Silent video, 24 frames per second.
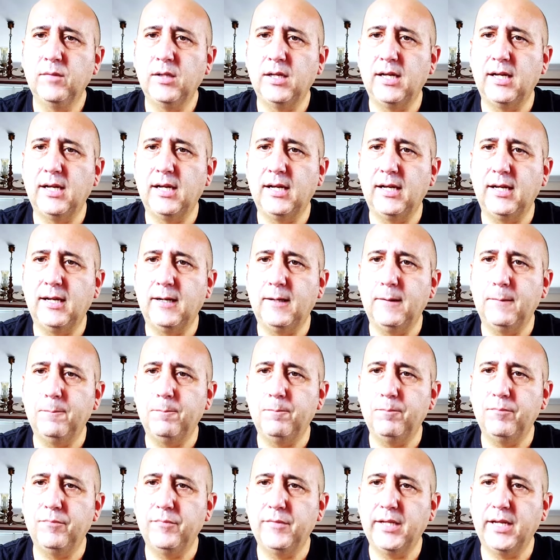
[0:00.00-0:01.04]

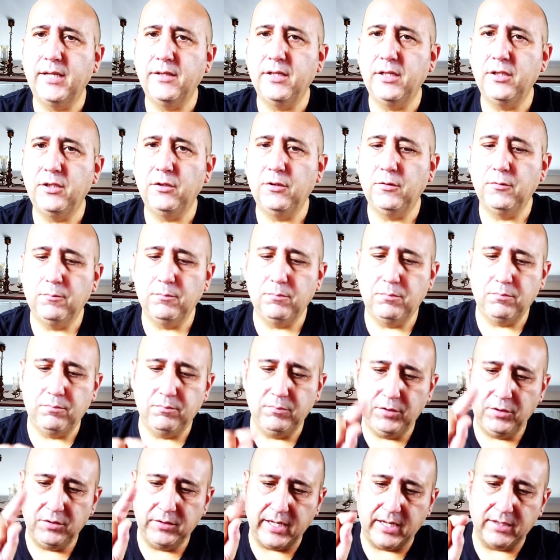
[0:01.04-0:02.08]
um, and then you
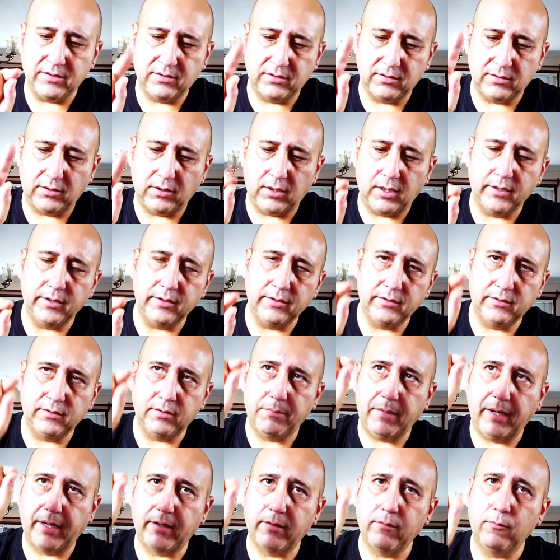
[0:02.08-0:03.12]
use those sliders to
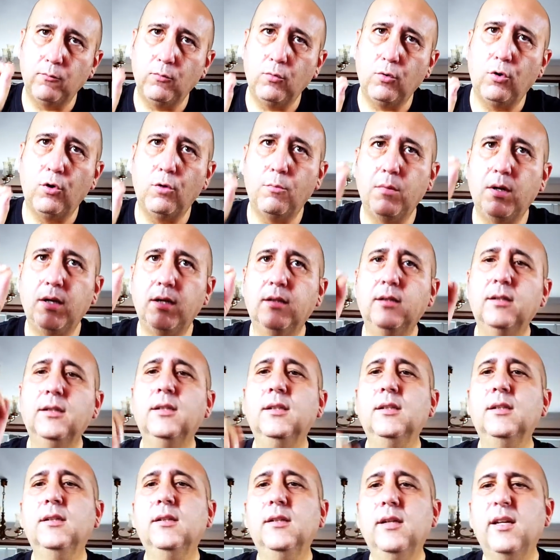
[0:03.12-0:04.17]
make it warmer
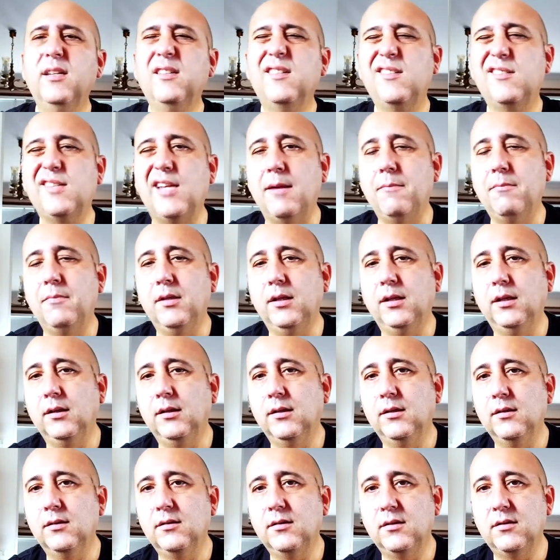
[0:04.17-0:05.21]
it's the same
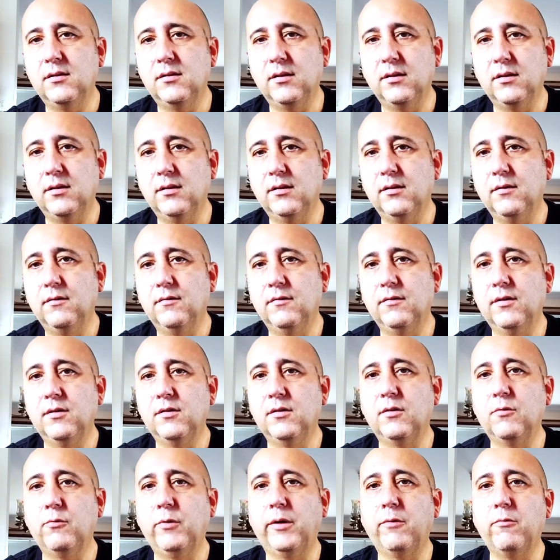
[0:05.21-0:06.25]
thing it's just a it's
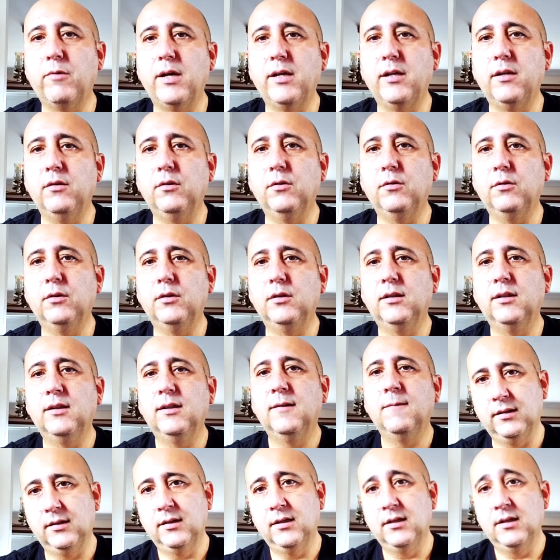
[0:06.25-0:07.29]
a quick way to do it
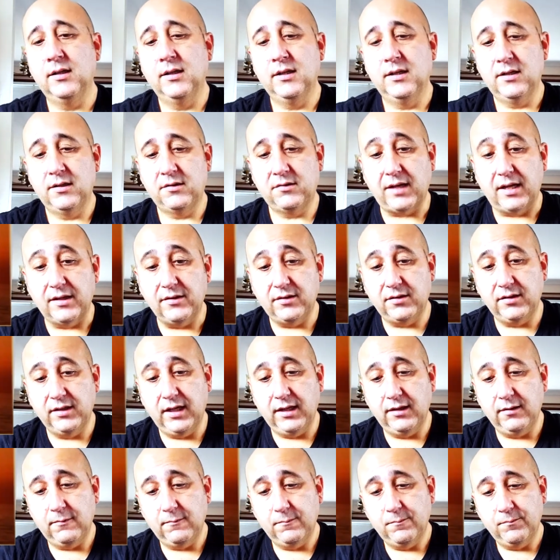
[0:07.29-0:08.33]

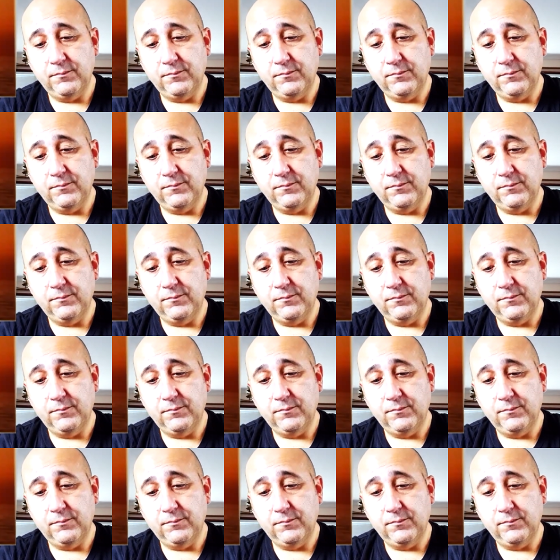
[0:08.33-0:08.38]
sunset